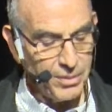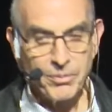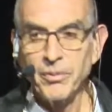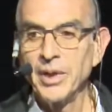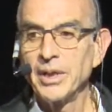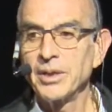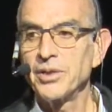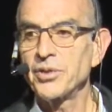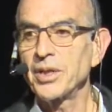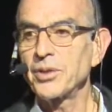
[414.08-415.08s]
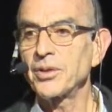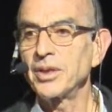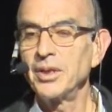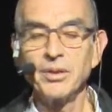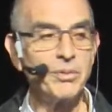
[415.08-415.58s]
where
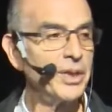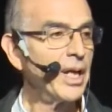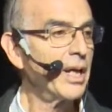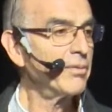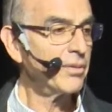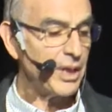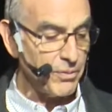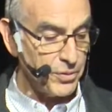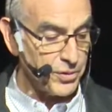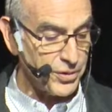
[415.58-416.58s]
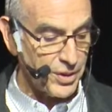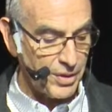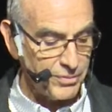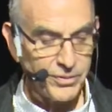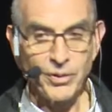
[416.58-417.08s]
essentially we have levels
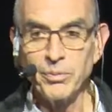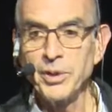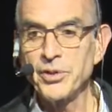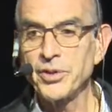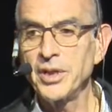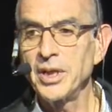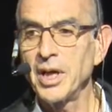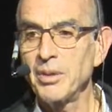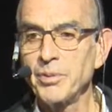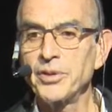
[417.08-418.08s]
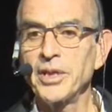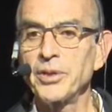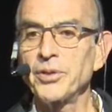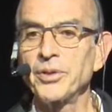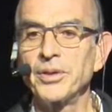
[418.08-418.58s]
of obesity,
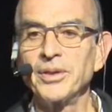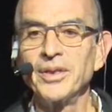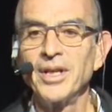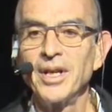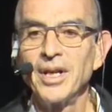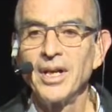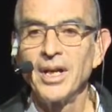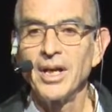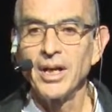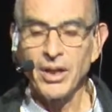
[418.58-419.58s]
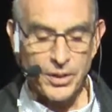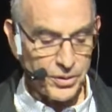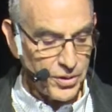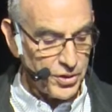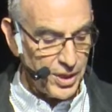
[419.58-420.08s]
hypertension, heart
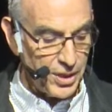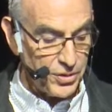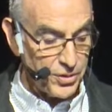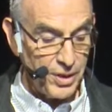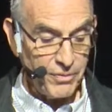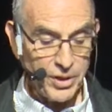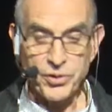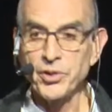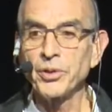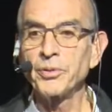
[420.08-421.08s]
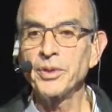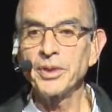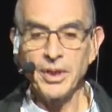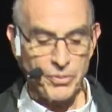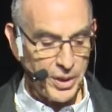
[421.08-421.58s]
disease, even in
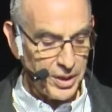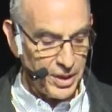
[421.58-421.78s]
children, that we had